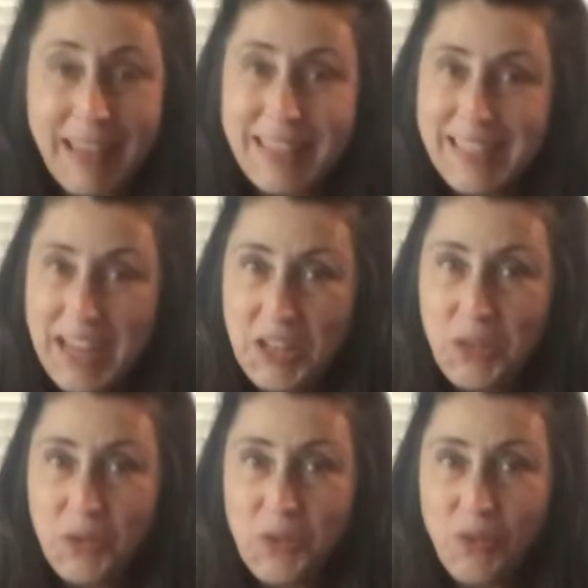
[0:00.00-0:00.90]
Stay
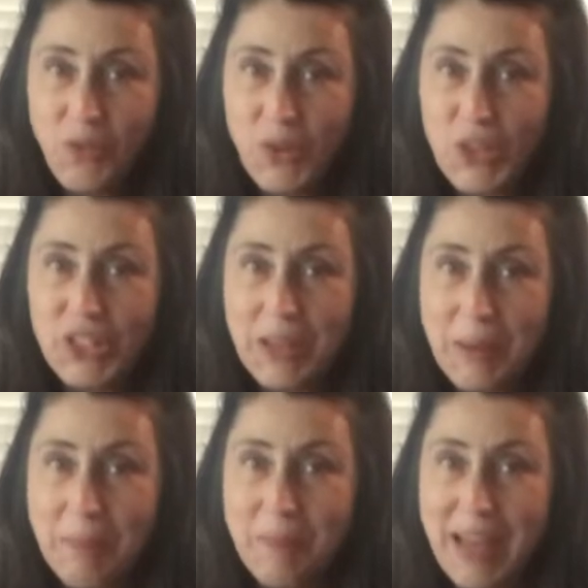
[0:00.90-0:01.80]
tuned for
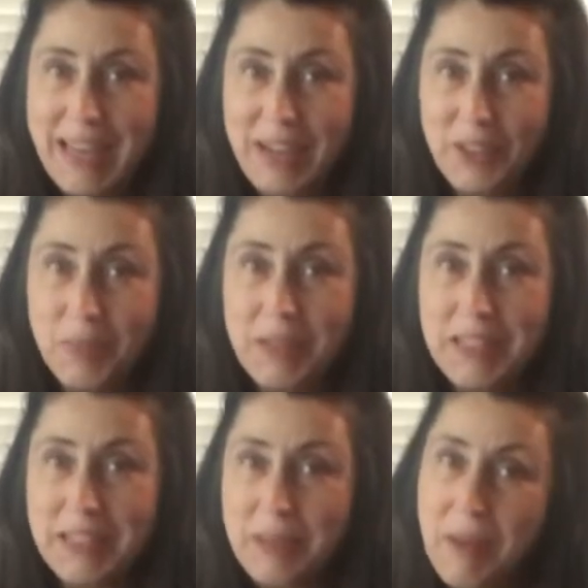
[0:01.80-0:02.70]
some
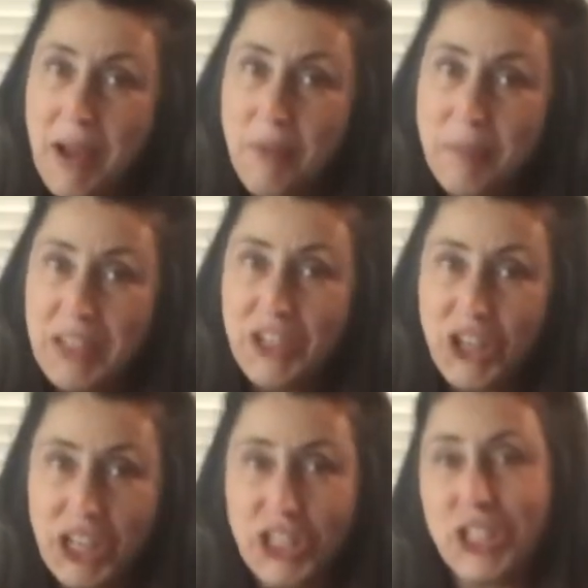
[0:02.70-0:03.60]
announcements about big
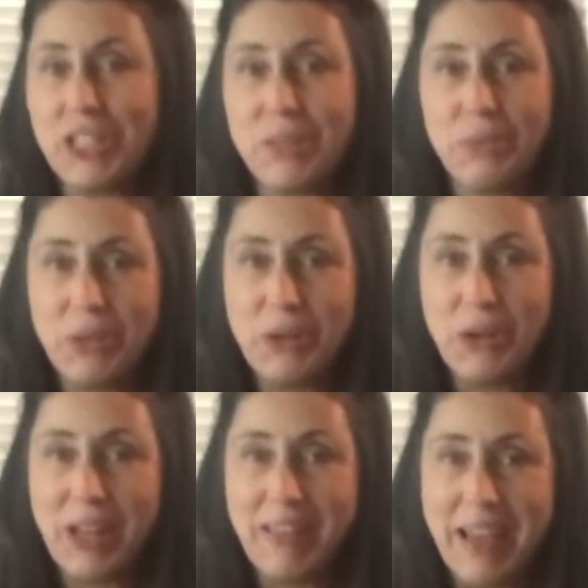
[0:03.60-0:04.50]
changes
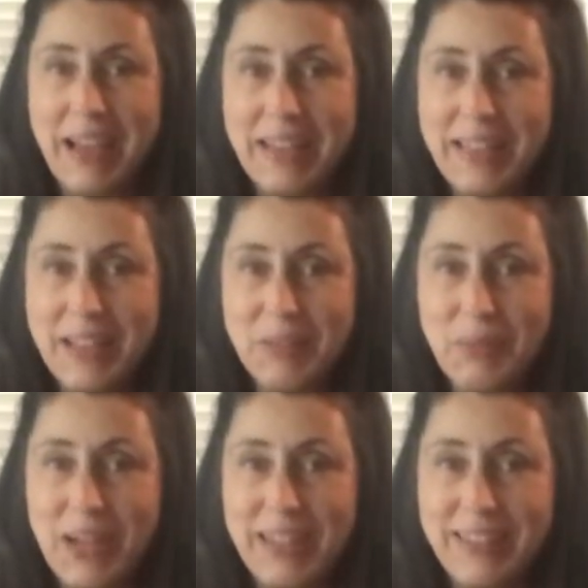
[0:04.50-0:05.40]
regarding that as
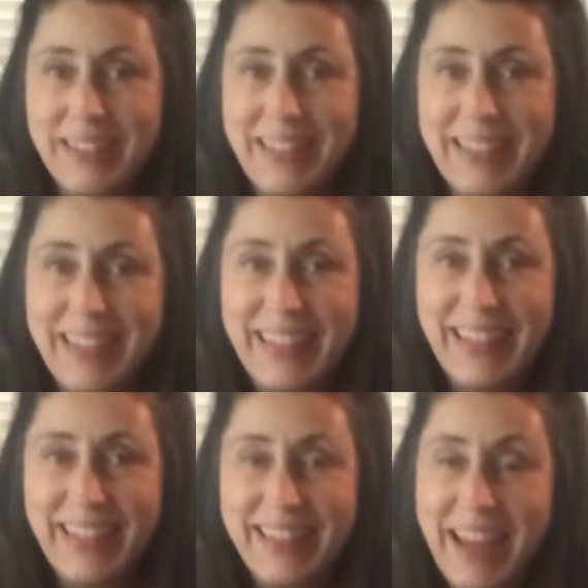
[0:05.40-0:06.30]
well.
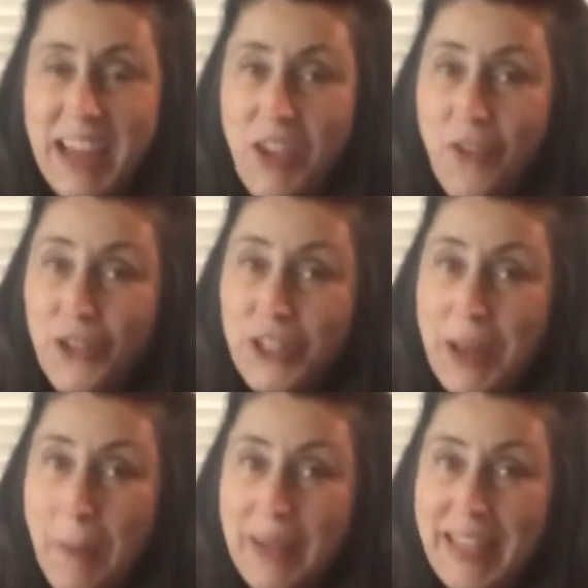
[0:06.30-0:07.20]
Thank you for
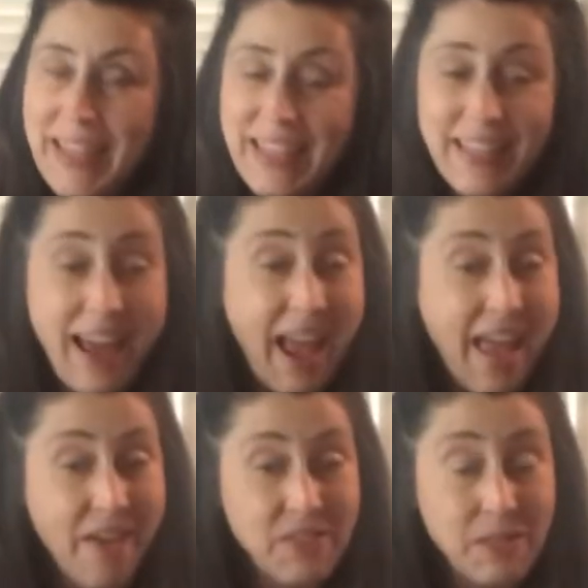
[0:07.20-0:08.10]
stopping in. I
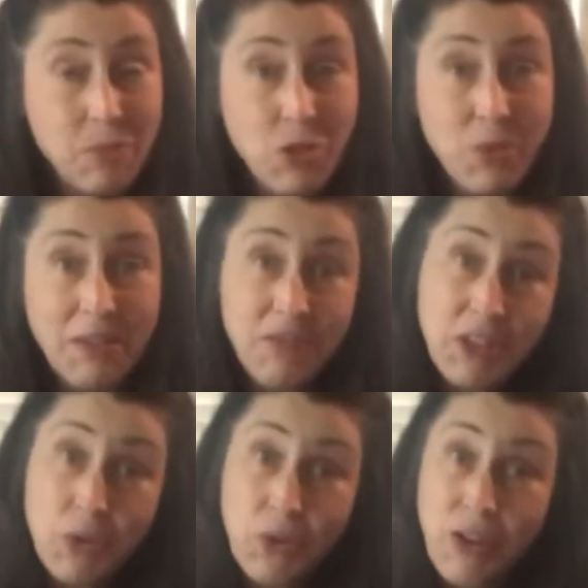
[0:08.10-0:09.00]
have some new
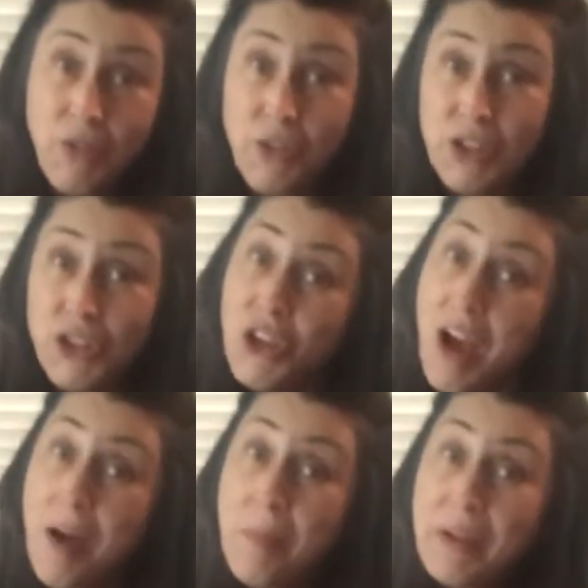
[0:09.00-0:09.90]
inventory for the
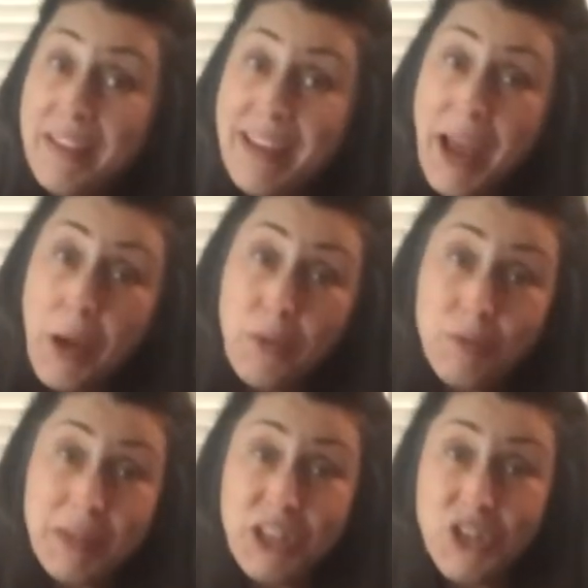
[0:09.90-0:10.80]
shop that I will
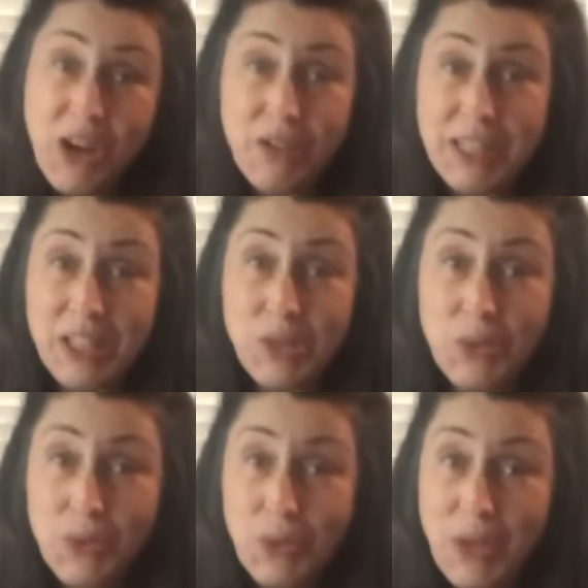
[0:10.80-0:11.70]
be sharing
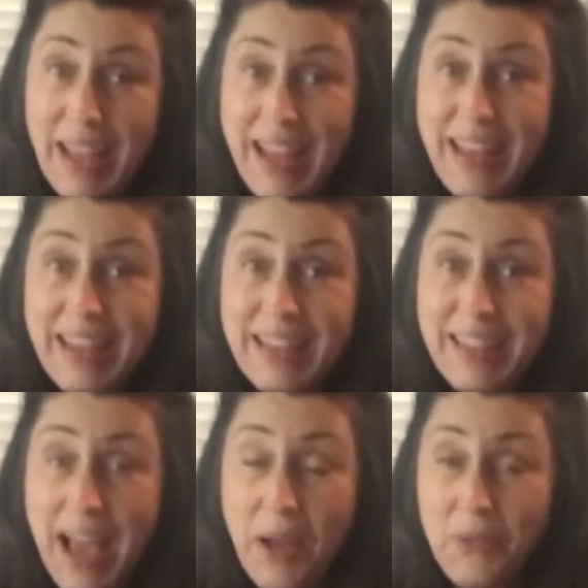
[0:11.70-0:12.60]
soon, and
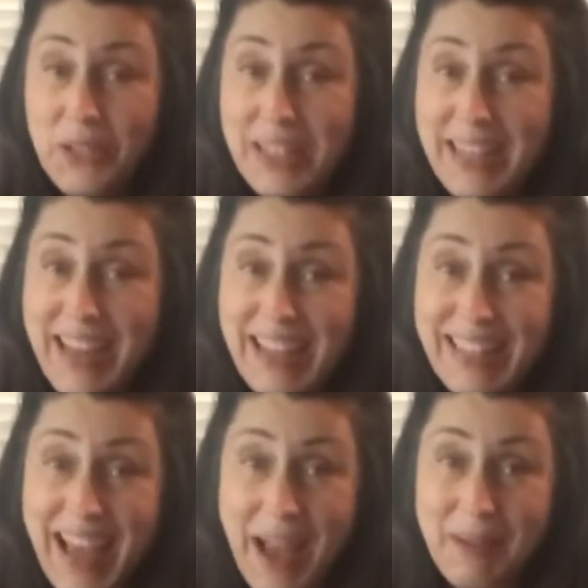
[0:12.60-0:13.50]
I will see you next
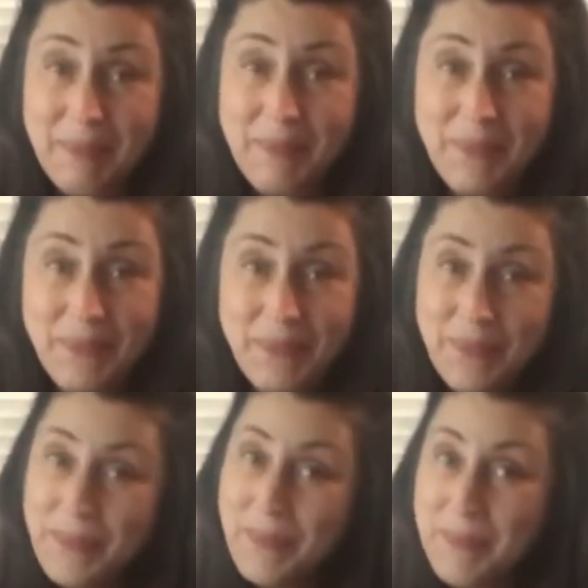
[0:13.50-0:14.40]
time.
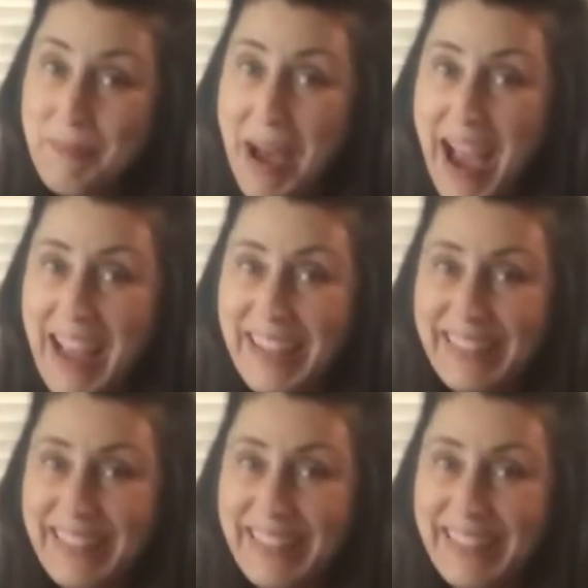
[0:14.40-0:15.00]
Bye.